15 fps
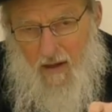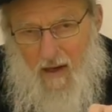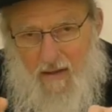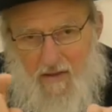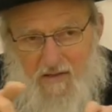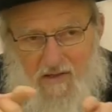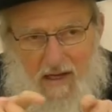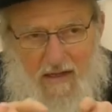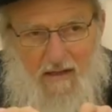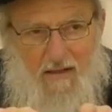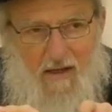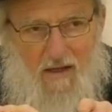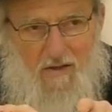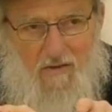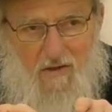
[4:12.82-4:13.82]
And the second
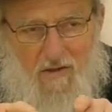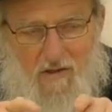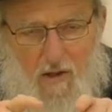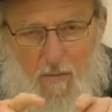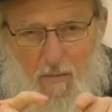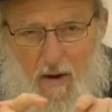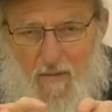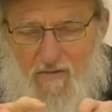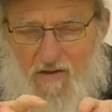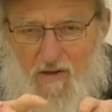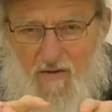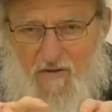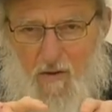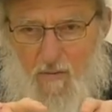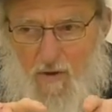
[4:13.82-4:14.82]
is it a prophecy
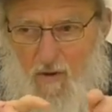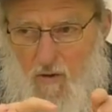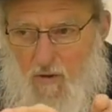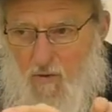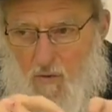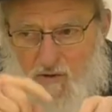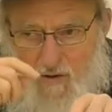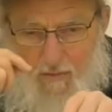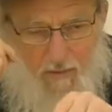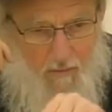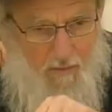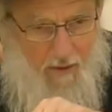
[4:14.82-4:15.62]
of something good or something